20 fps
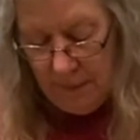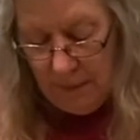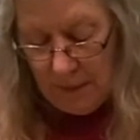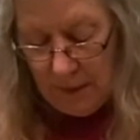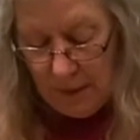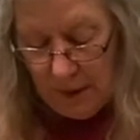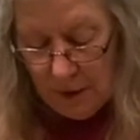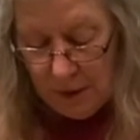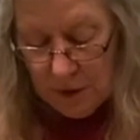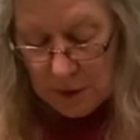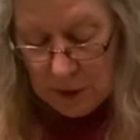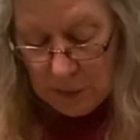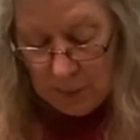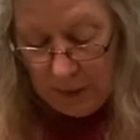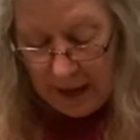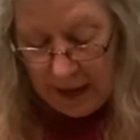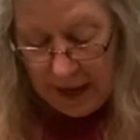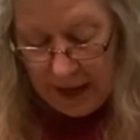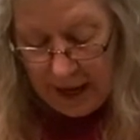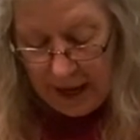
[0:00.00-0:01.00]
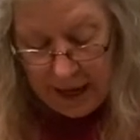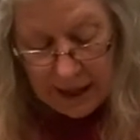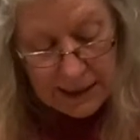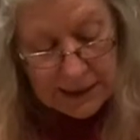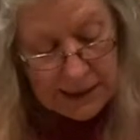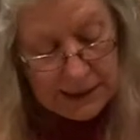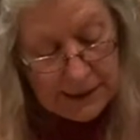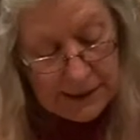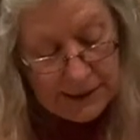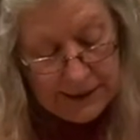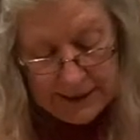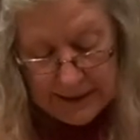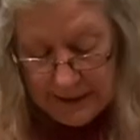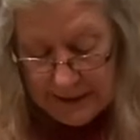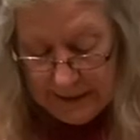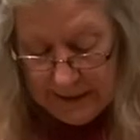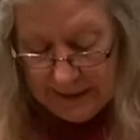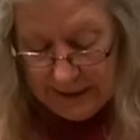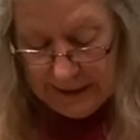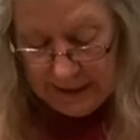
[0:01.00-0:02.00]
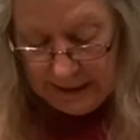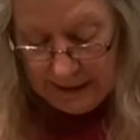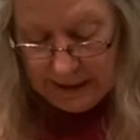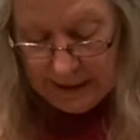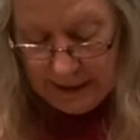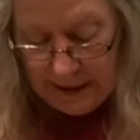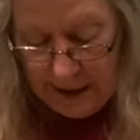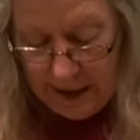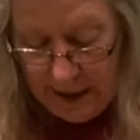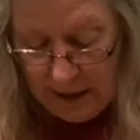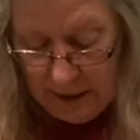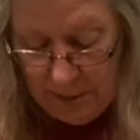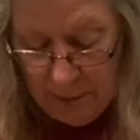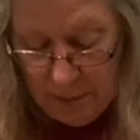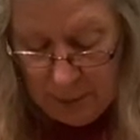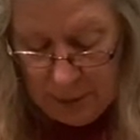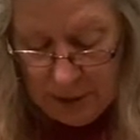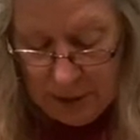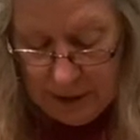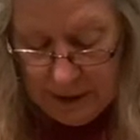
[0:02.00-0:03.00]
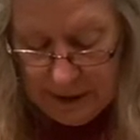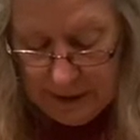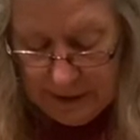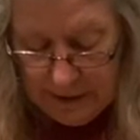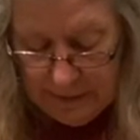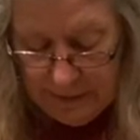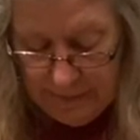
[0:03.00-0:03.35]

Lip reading: And so I had 6 cotton balls.